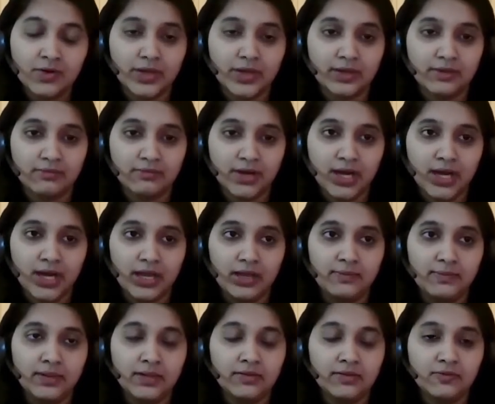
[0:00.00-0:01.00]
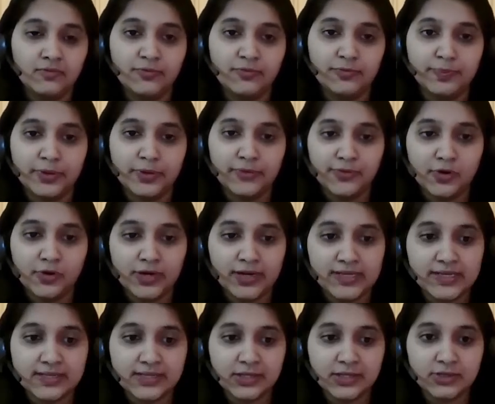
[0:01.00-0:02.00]
Okay. I mean, before
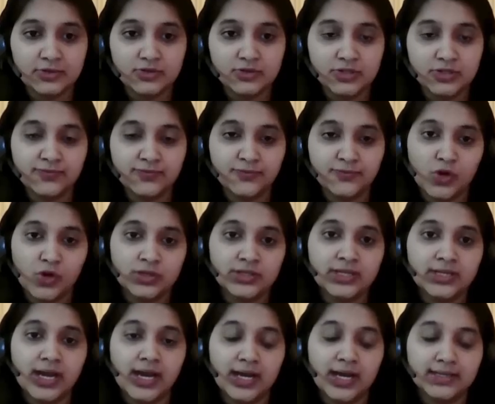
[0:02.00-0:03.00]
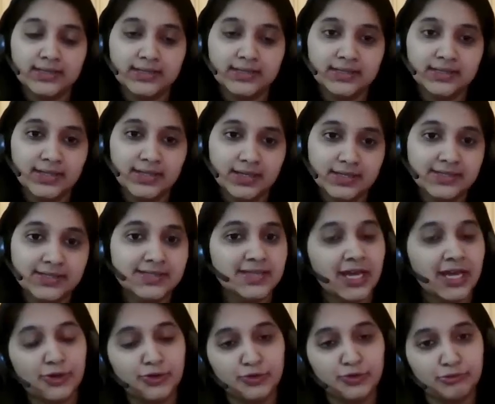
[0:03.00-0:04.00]
execution, what are the things
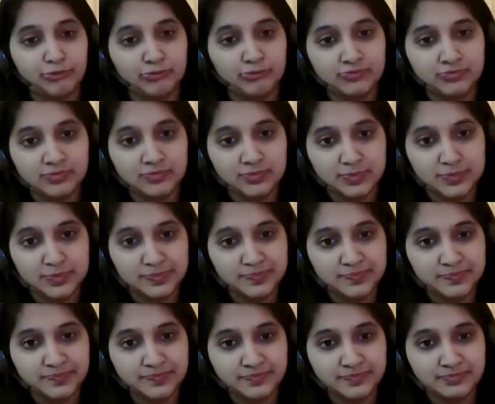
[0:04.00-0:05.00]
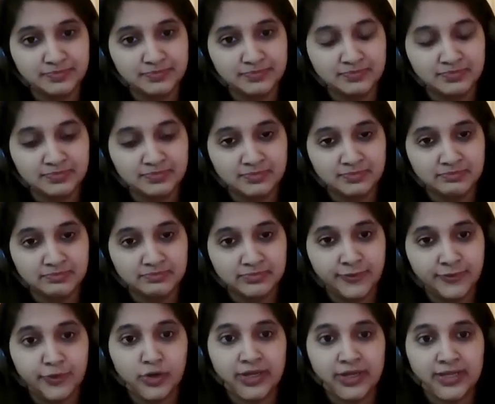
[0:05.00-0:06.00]
that you do
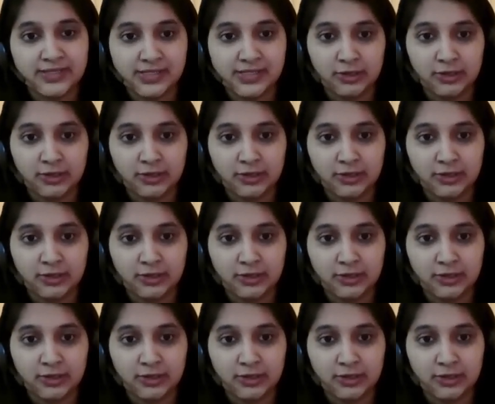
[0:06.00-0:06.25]
before